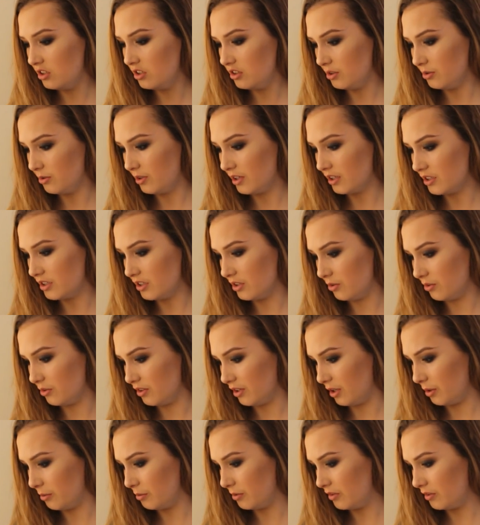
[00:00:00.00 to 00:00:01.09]
I don't actually know
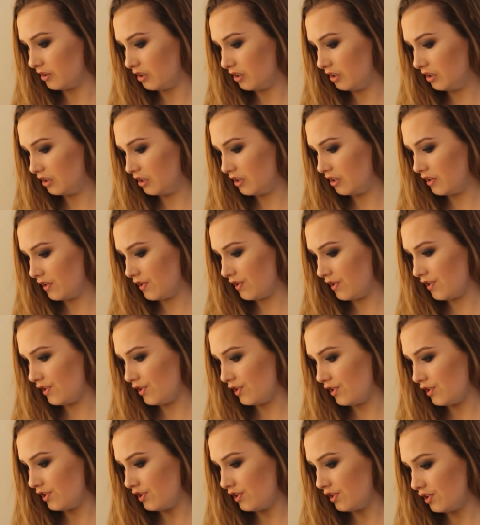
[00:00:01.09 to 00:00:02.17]
the name of it.
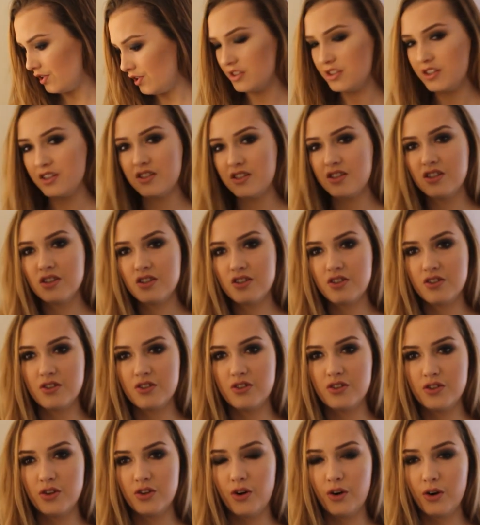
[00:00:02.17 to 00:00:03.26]
It's just a
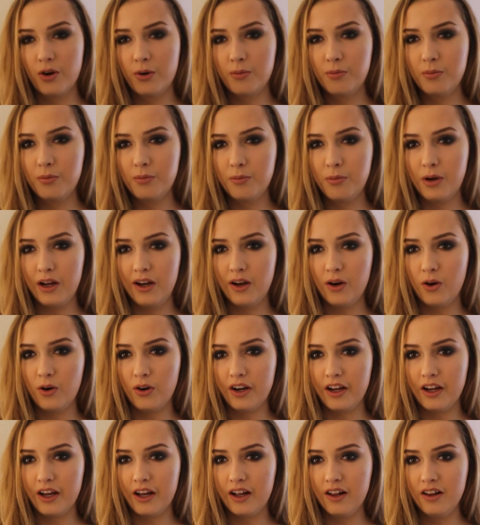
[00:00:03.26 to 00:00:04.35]
serum by
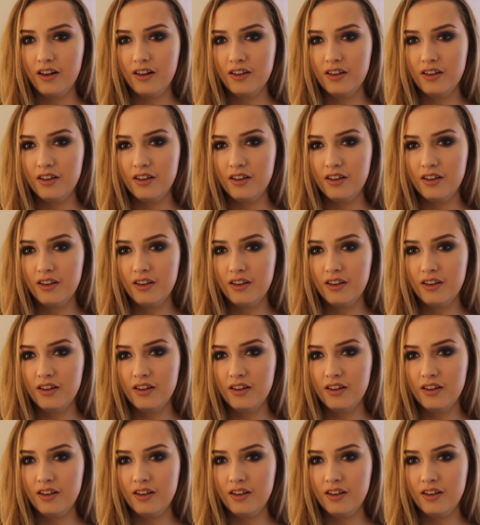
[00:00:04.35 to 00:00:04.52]
L'Oreal.